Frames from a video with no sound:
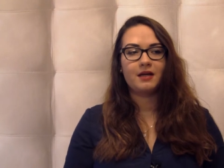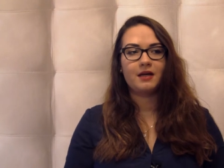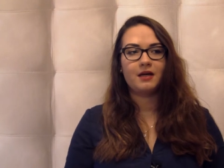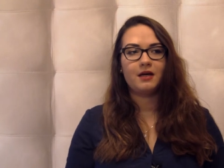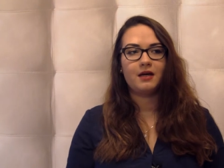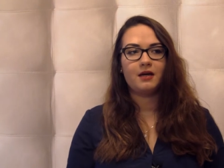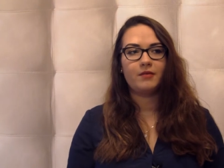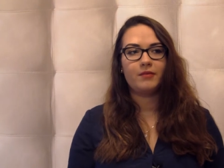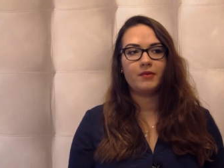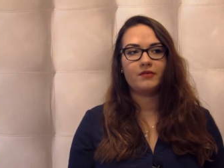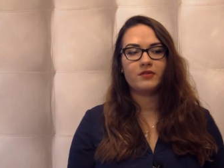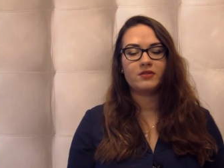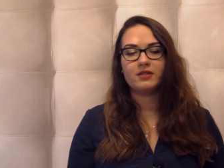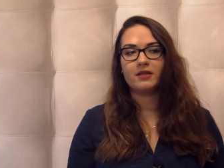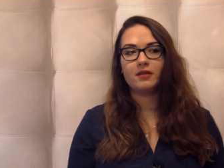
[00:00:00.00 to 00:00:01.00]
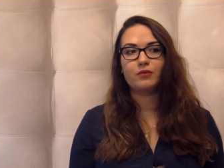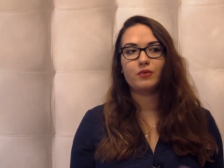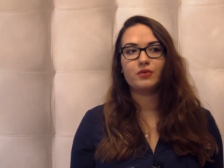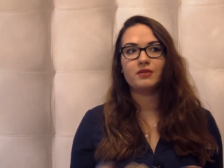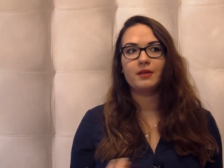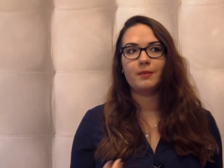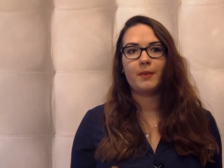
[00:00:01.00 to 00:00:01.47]
um, obviously it
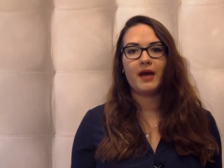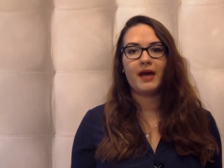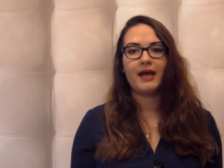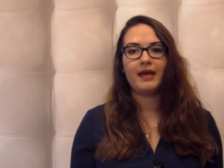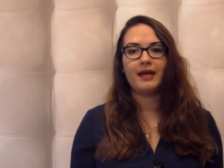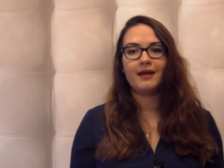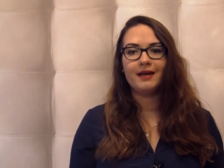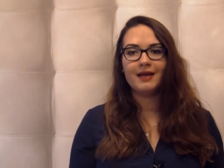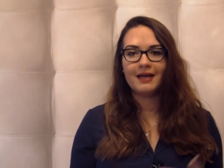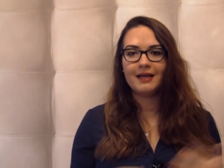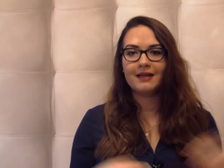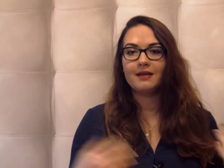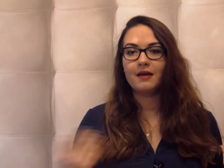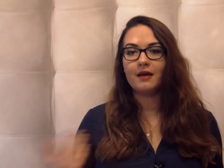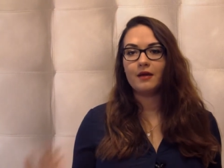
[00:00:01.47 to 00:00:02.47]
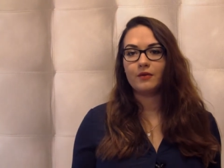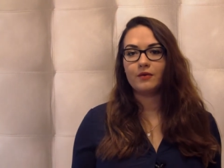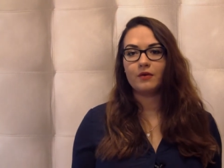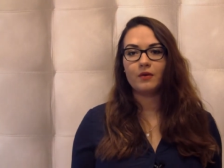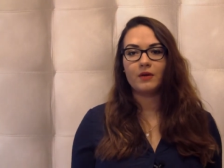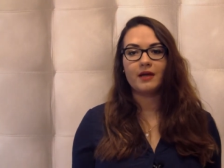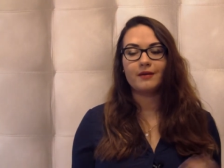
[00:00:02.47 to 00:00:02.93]
wasn't a pay that you
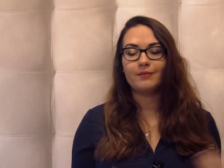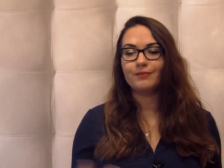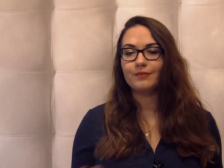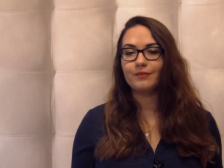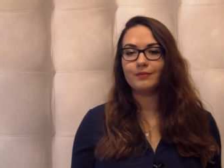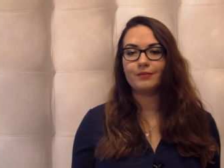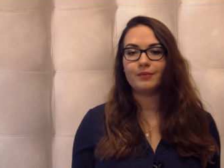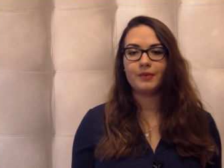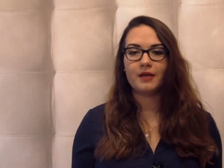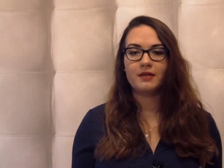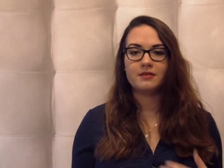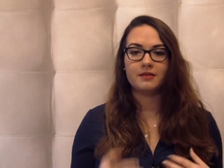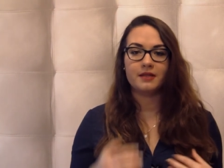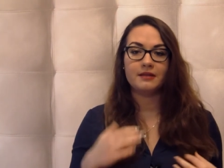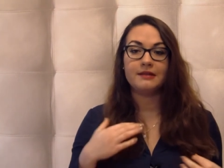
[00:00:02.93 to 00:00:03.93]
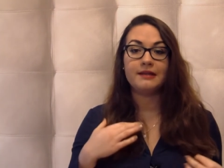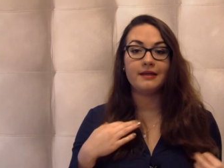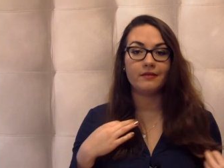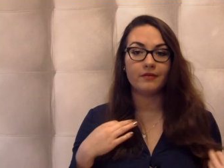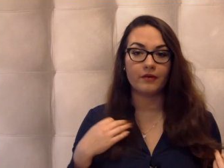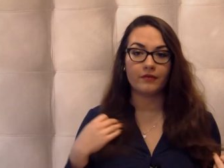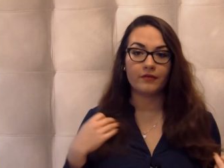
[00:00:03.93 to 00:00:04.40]
know can person can
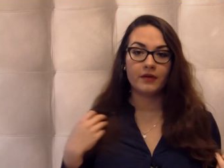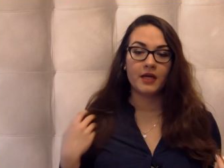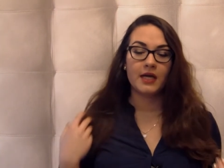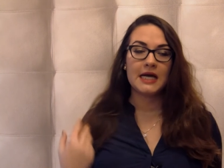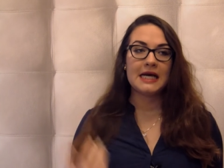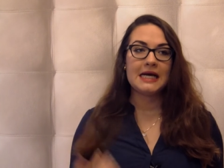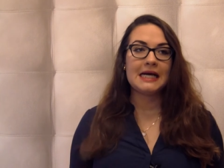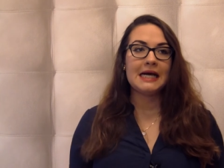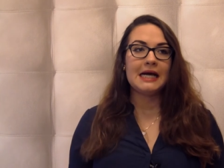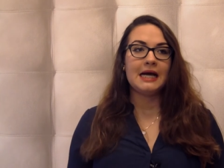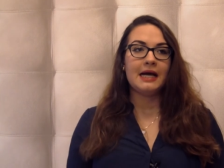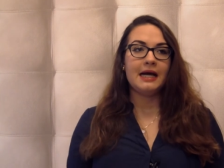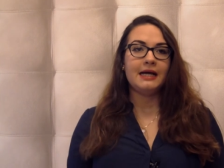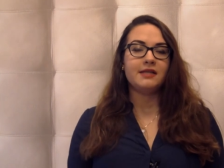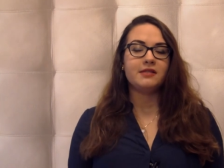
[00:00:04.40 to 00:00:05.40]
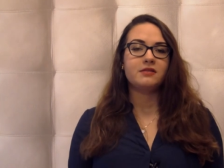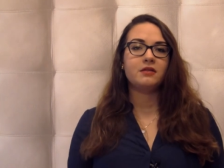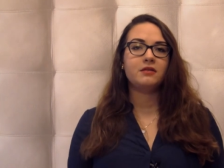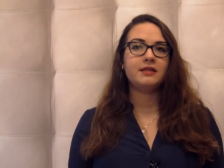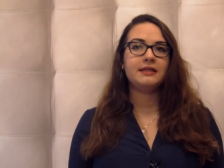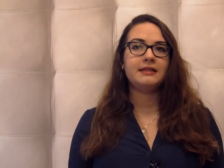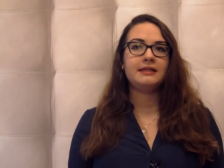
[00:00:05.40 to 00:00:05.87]
live off.
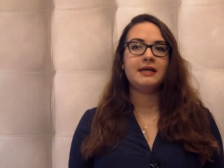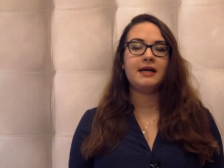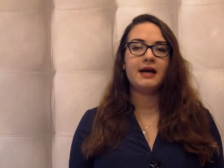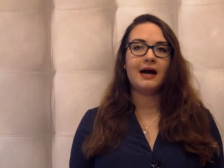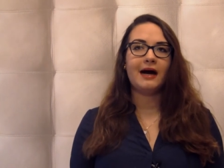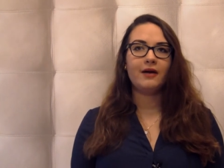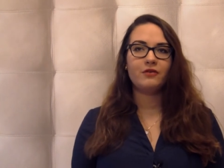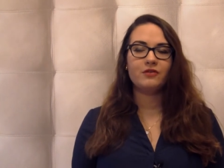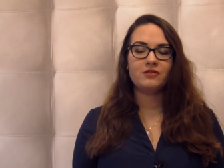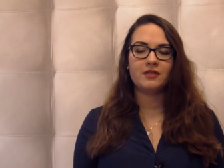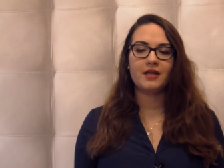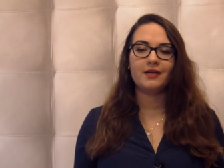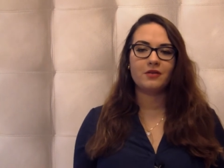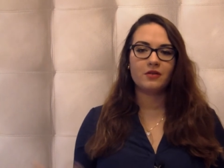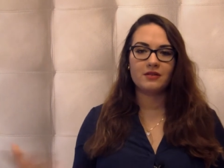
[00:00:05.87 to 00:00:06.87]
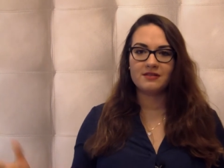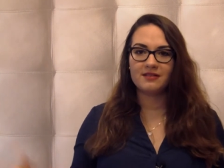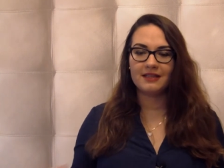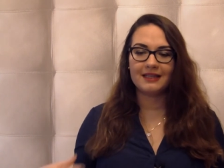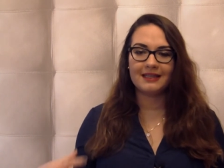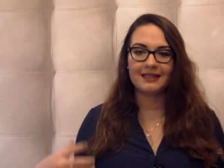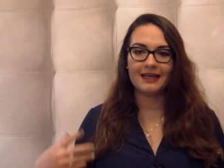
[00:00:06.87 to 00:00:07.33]
So then I would start
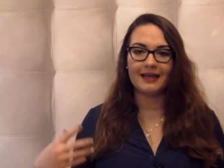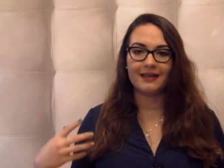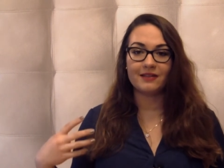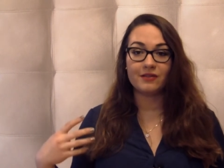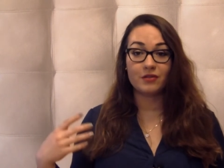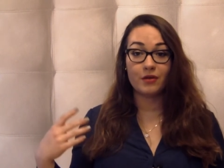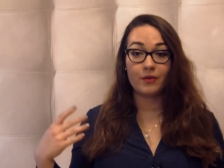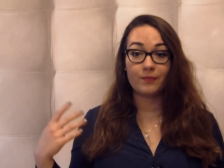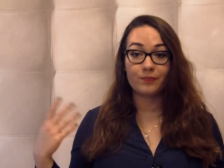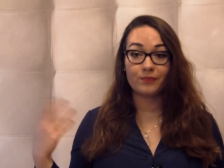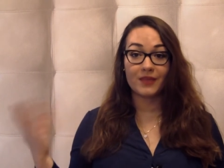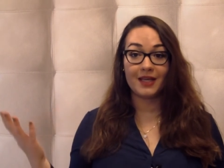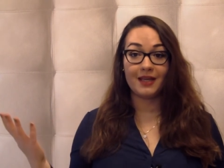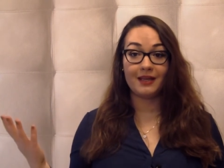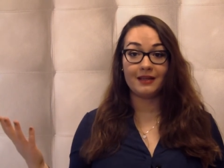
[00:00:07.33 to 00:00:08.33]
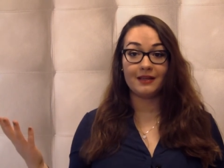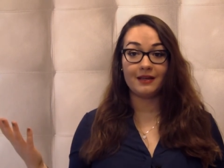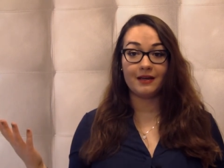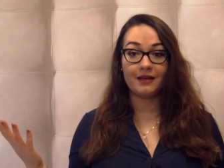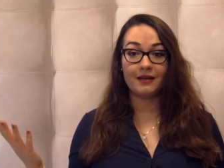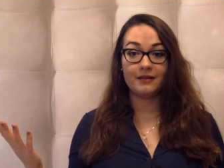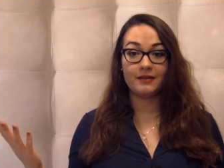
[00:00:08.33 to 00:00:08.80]
noticing that in
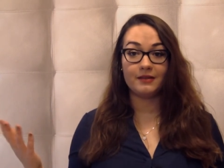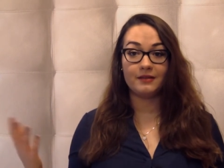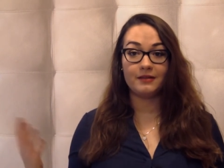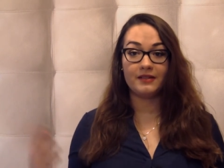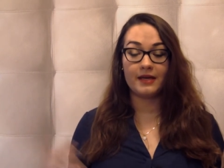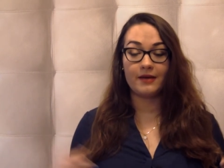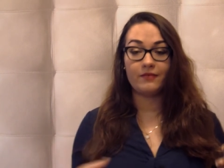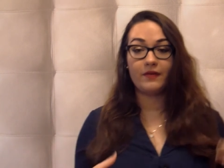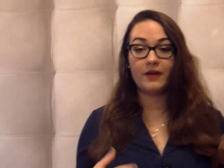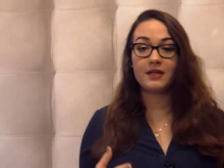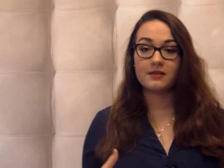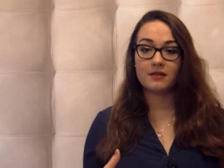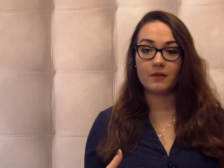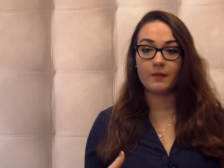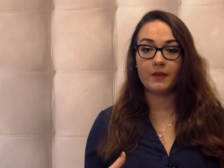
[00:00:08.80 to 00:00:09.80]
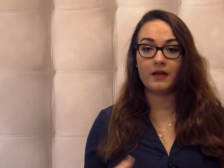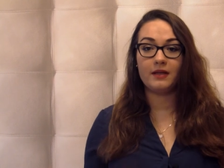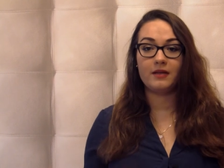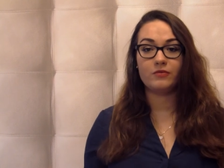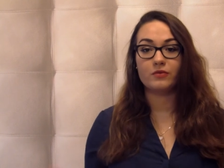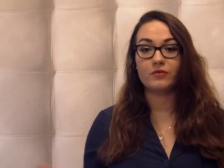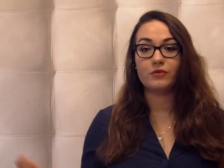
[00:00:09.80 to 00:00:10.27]
uh, the first
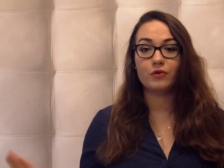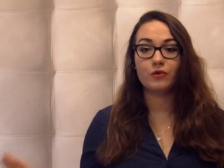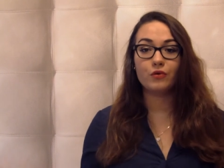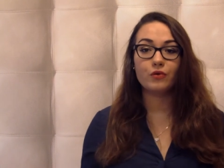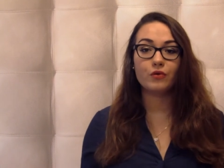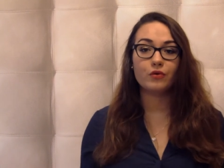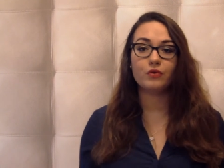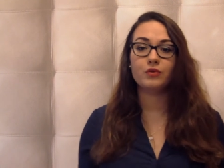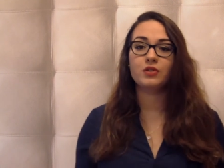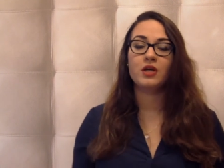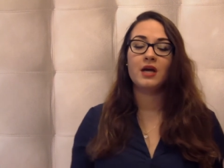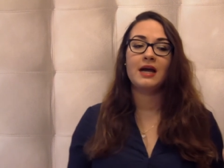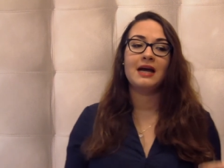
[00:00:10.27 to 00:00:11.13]
company that was huge,